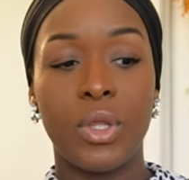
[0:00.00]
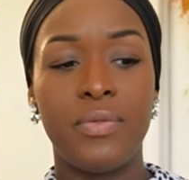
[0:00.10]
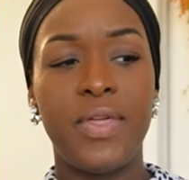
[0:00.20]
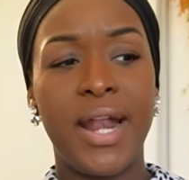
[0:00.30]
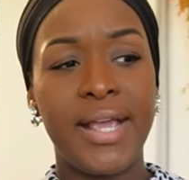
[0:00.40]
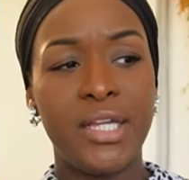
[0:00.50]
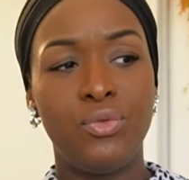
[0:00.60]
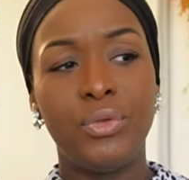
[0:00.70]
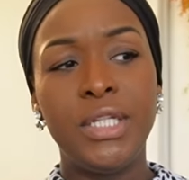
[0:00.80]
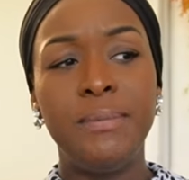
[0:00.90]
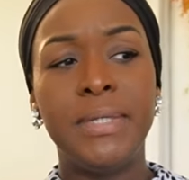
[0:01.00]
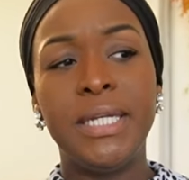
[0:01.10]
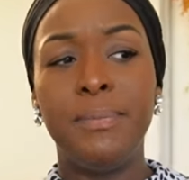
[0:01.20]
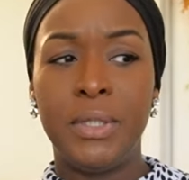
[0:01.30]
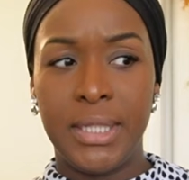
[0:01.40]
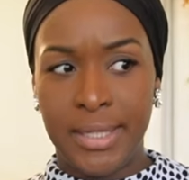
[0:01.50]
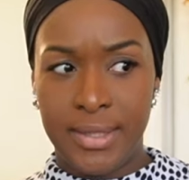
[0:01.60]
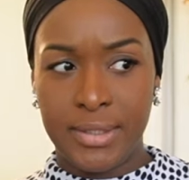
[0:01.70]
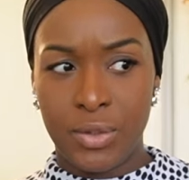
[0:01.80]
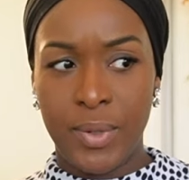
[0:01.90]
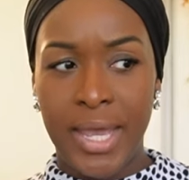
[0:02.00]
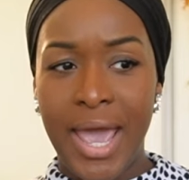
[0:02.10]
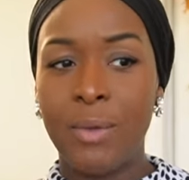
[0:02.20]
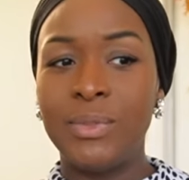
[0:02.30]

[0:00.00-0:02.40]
that I can really manipulate this, okay? I